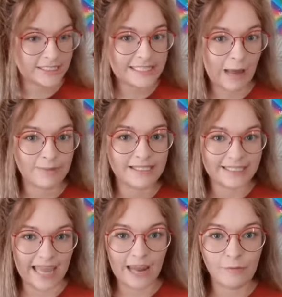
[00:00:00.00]
happened
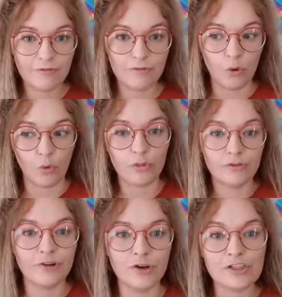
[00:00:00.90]
again with other
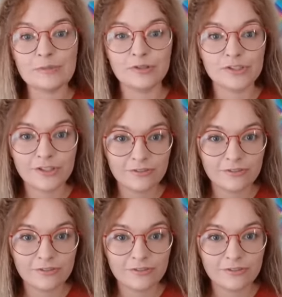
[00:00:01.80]
reusable stuff.